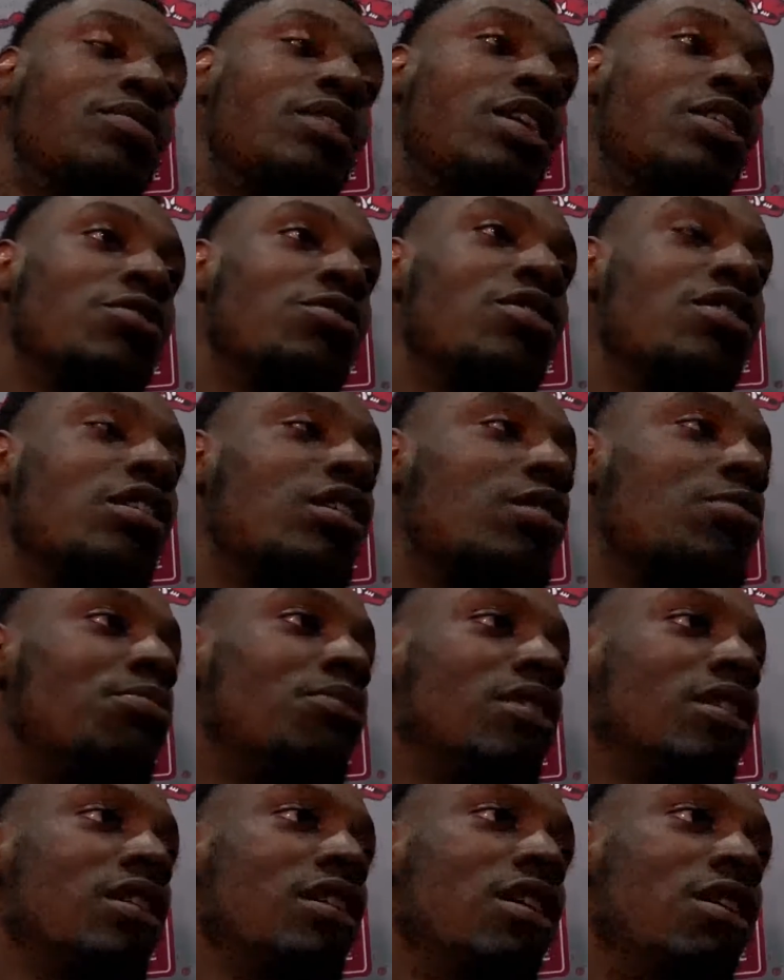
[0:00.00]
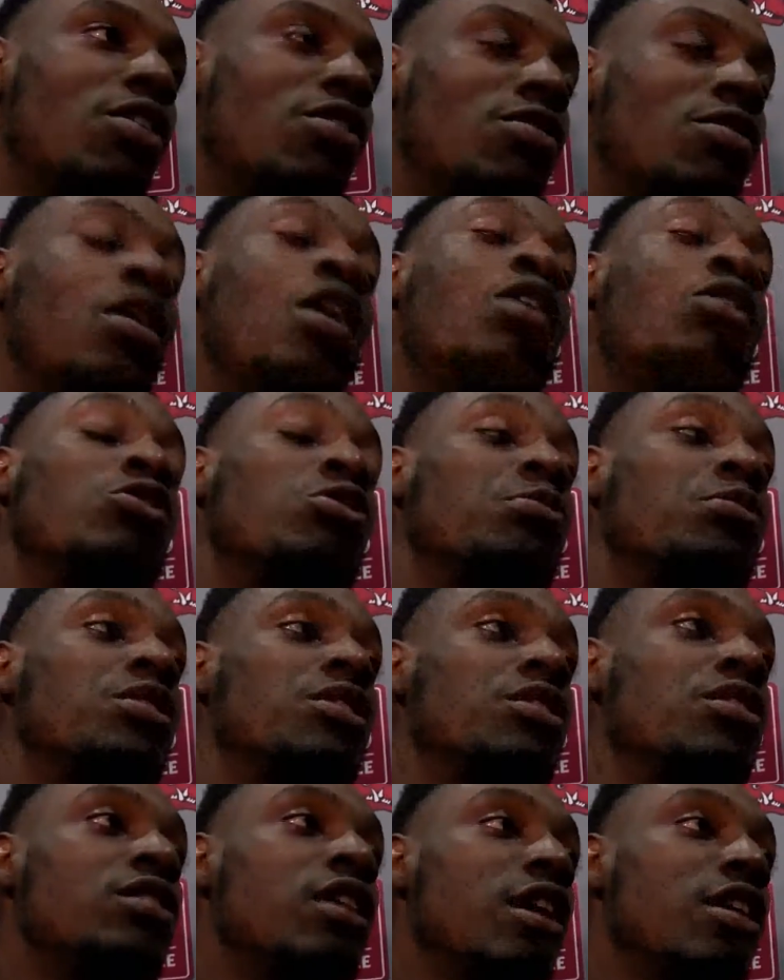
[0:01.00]
Like you said, playing all those
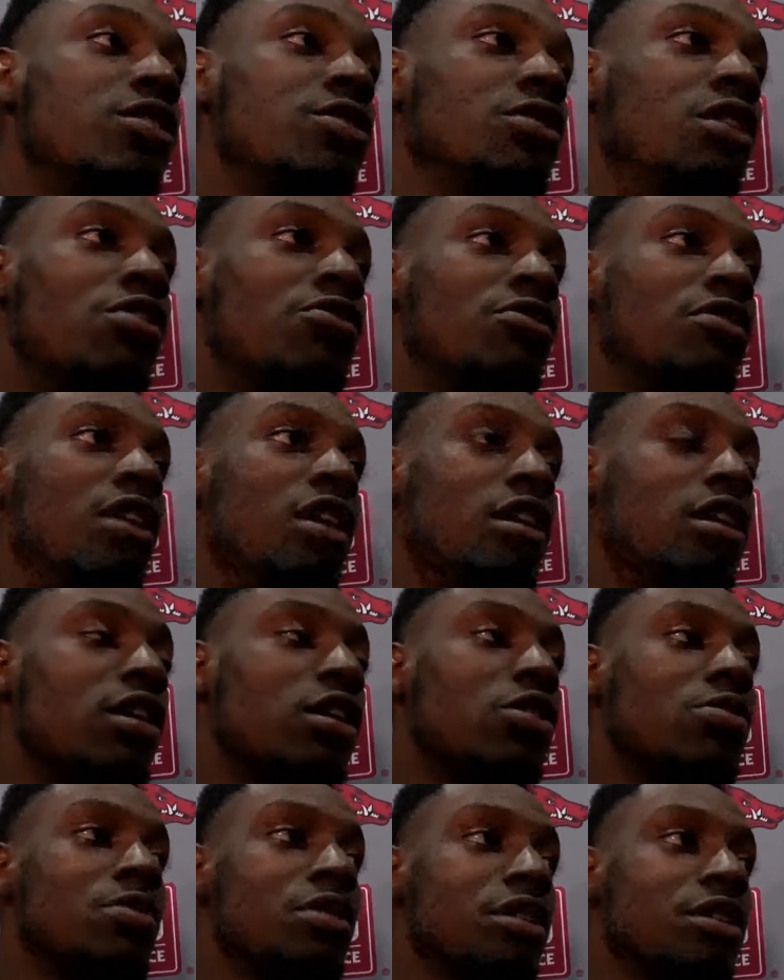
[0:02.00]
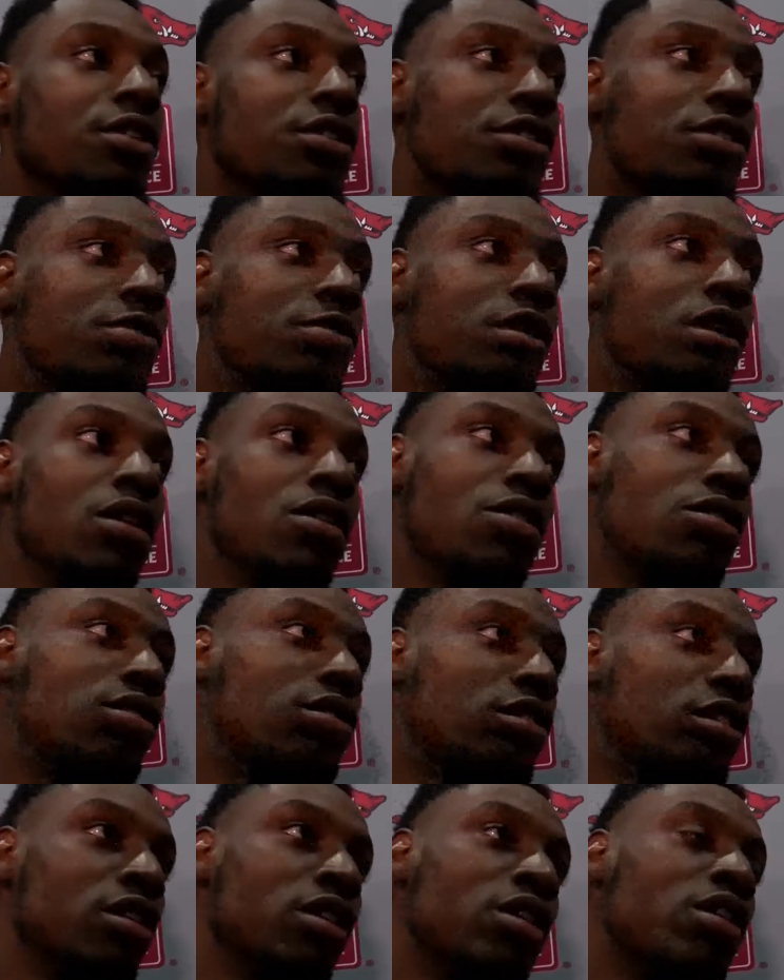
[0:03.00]
positions in high school, I feel like it helped me here to be able
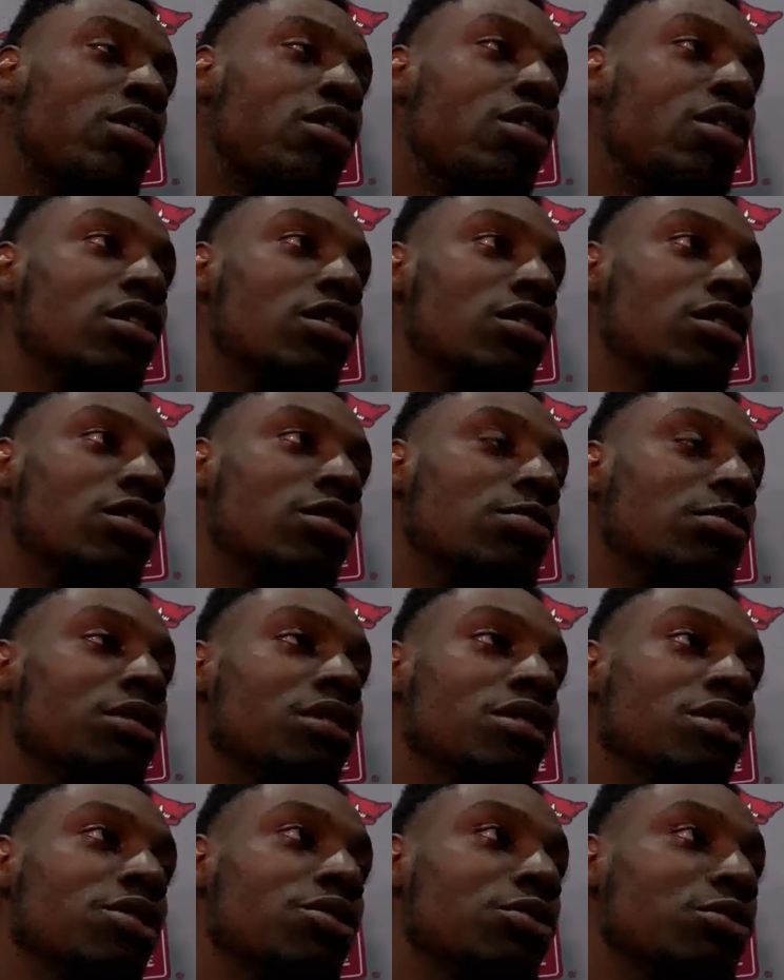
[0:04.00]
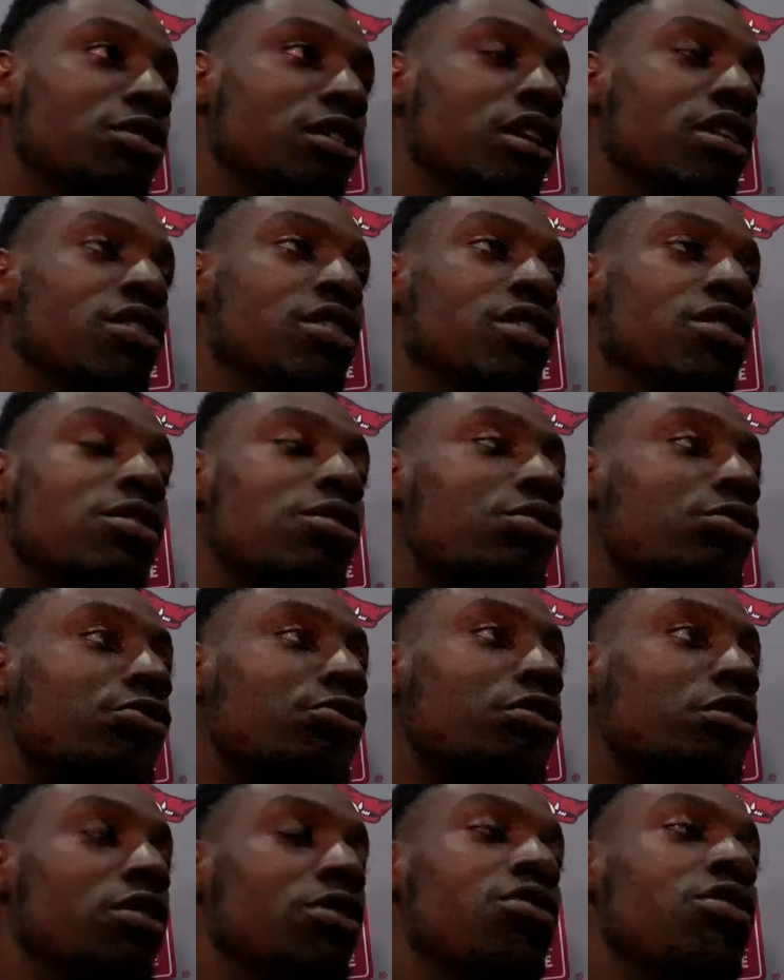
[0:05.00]
to be a huge asset on the
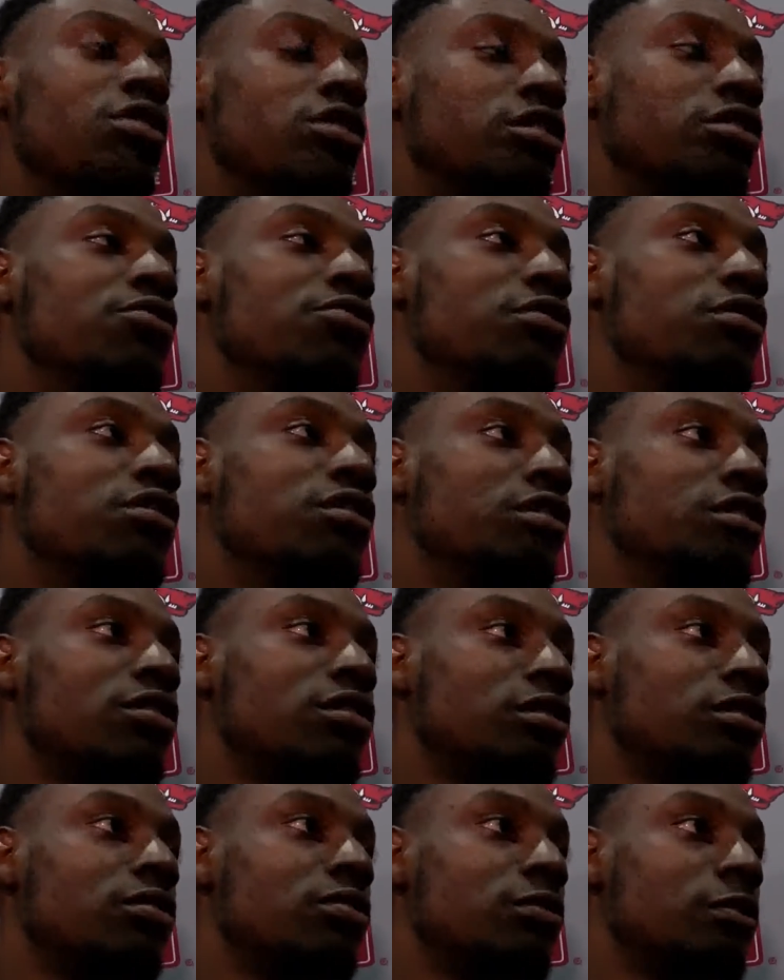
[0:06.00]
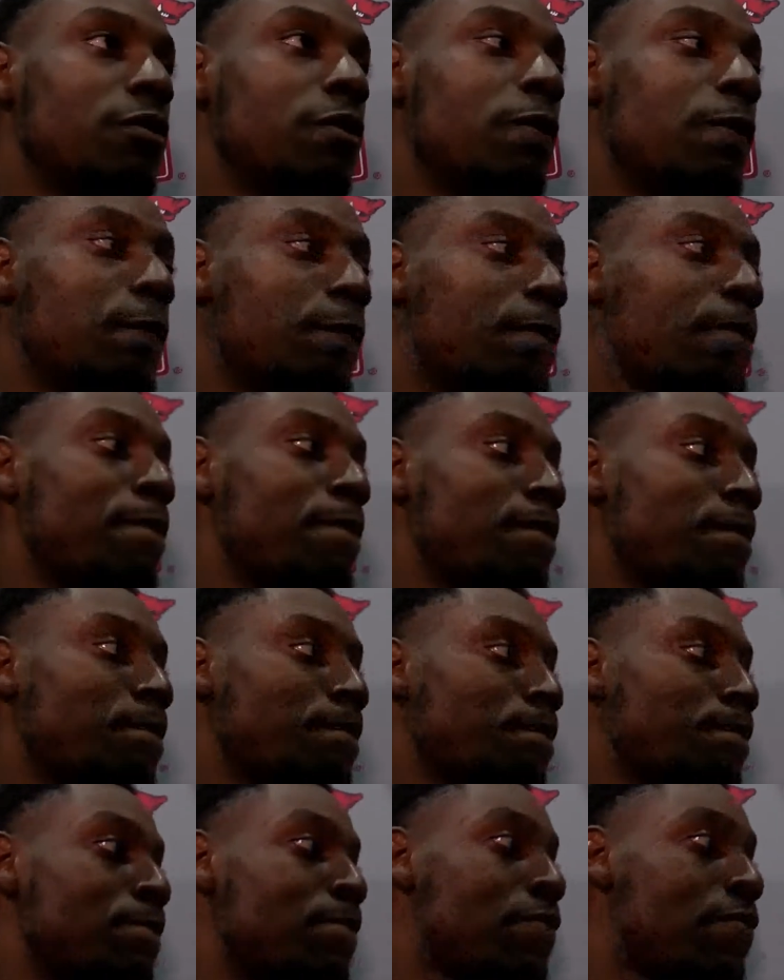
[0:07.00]
field on this defense. Mm-hmm.
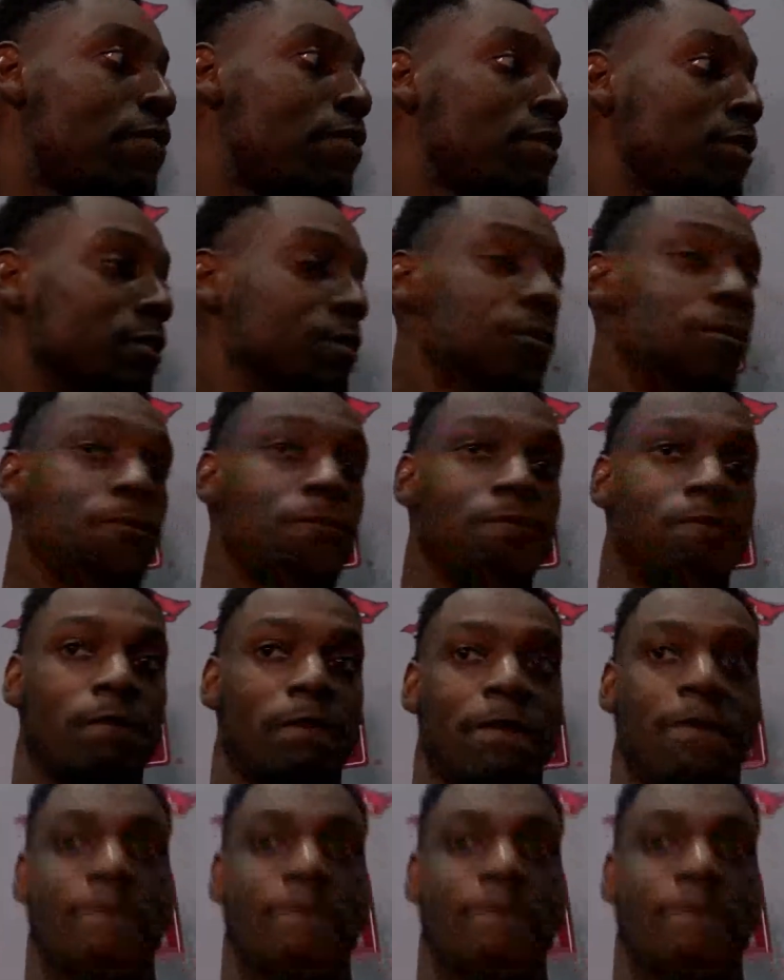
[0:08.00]
That's it.